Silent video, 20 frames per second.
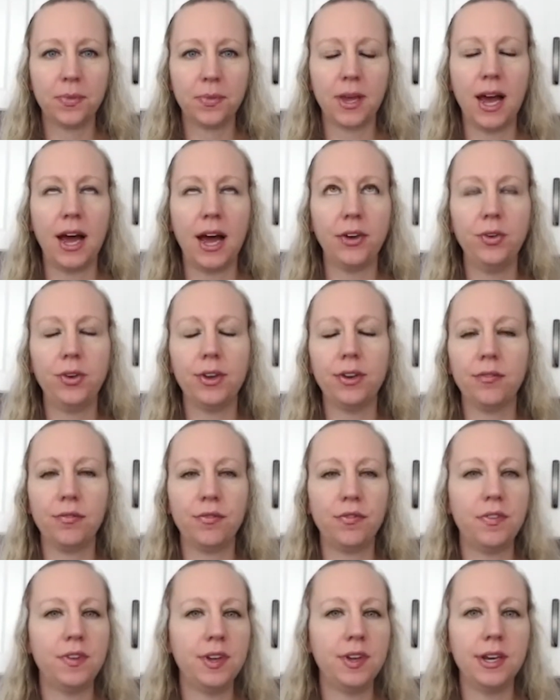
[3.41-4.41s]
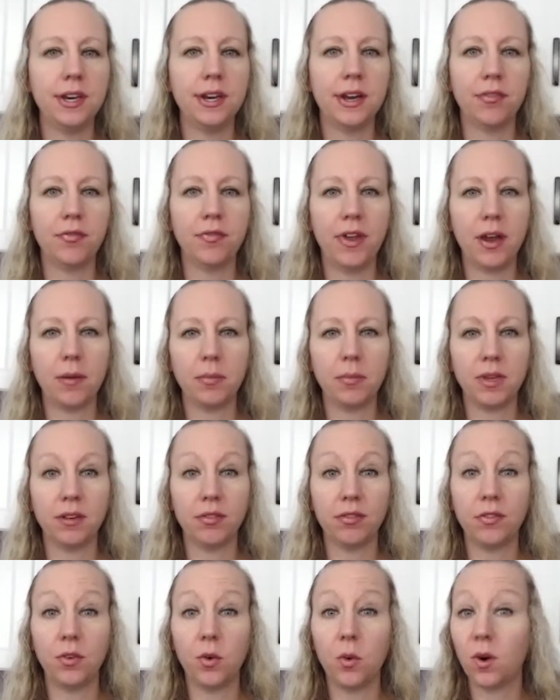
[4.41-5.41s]
How you can feed a family of
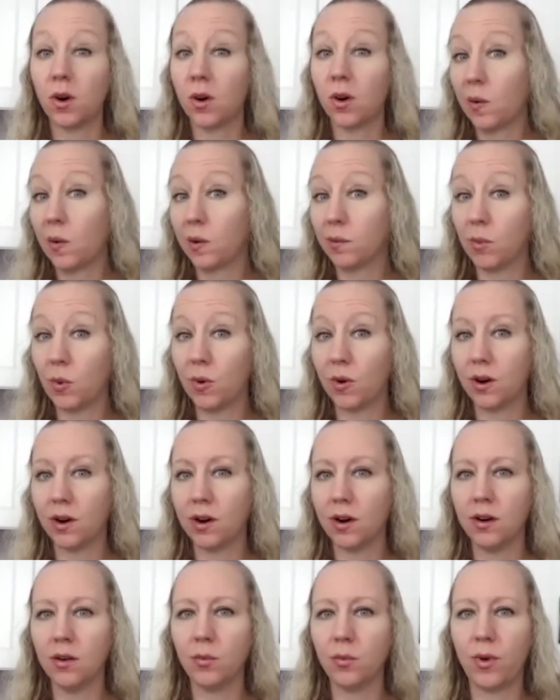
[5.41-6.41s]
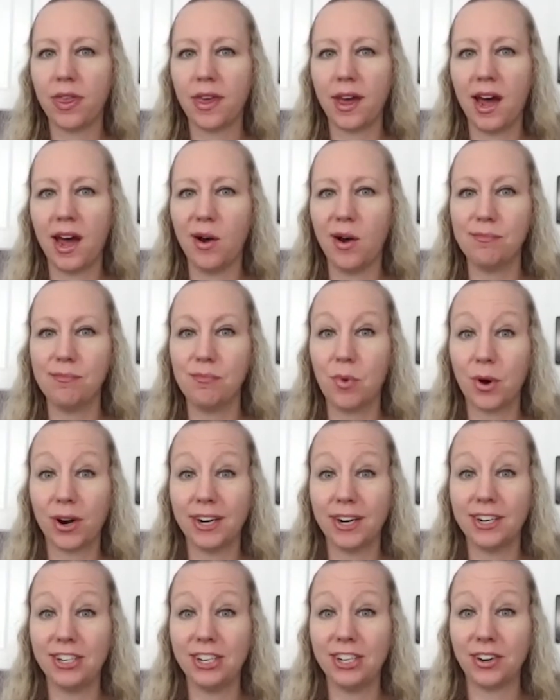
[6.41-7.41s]
4 or more without
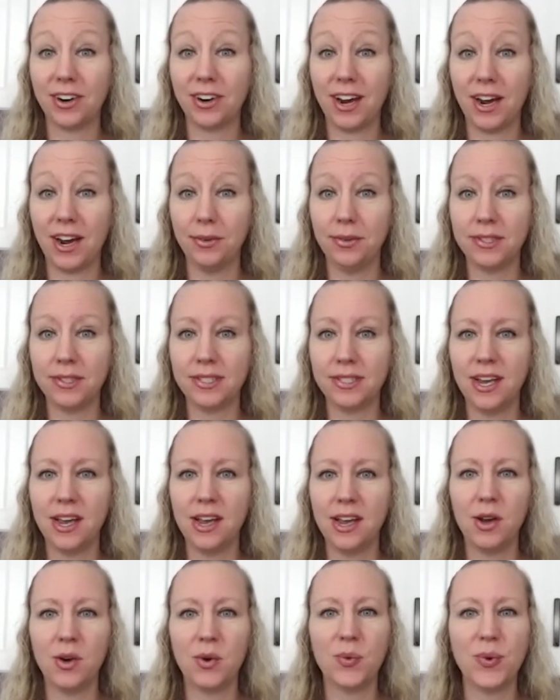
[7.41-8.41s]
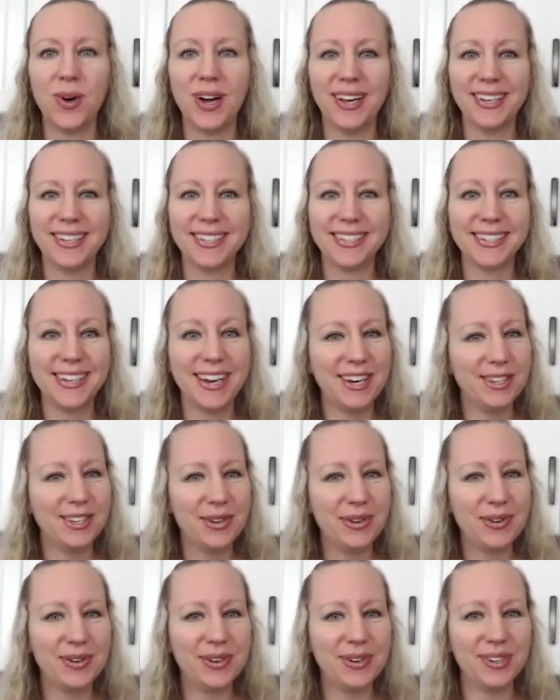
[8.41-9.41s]
mortgaging your house? Well, stay
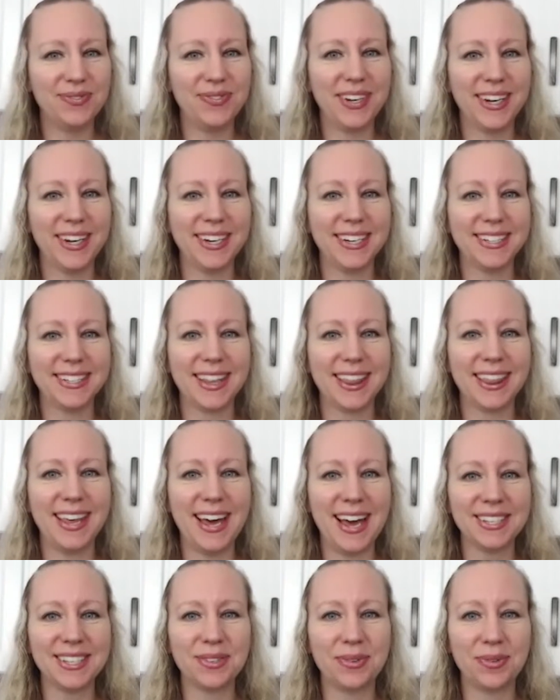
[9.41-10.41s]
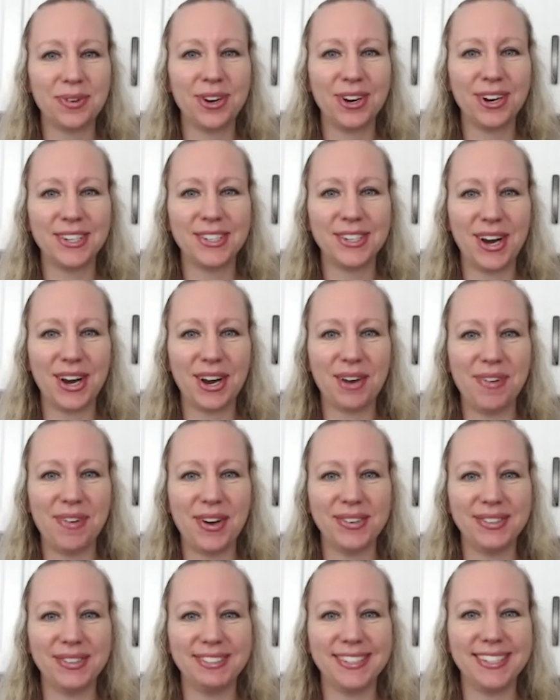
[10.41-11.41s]
tuned because that's what we're going to talk about